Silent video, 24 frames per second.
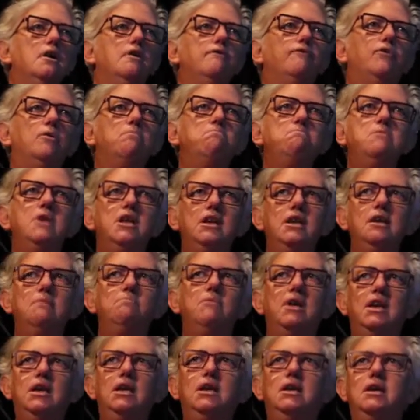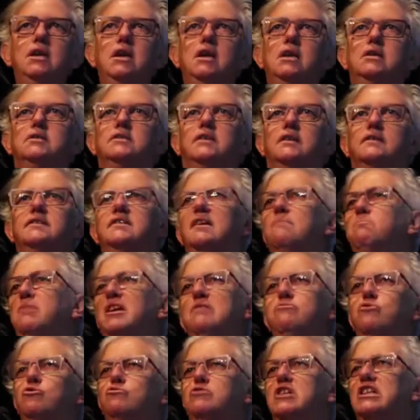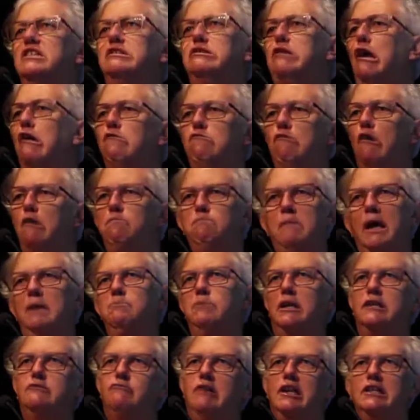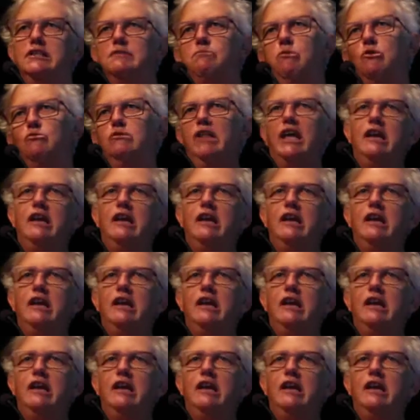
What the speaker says: for many, many years is that people just don't want public transport,